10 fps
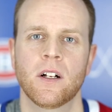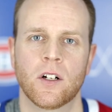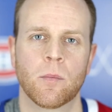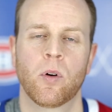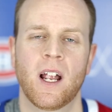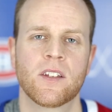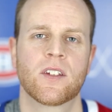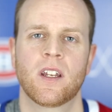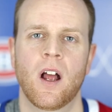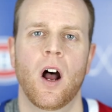
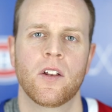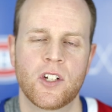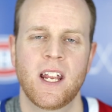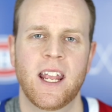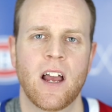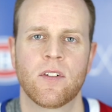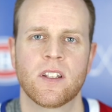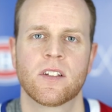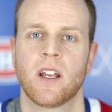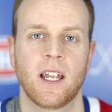Gudbranson on Jake
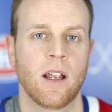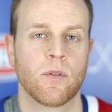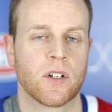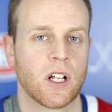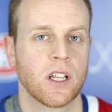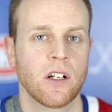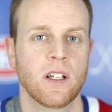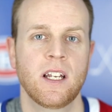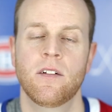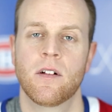Evans. It was
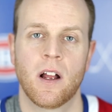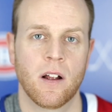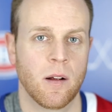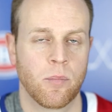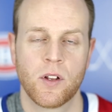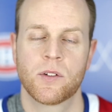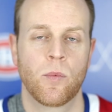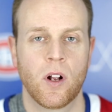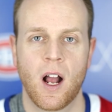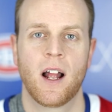clearly
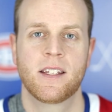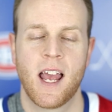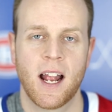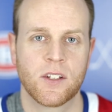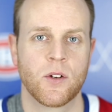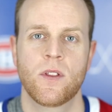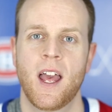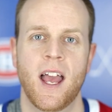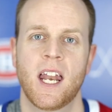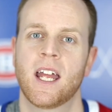principal contact to the
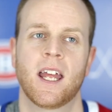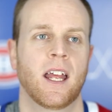head.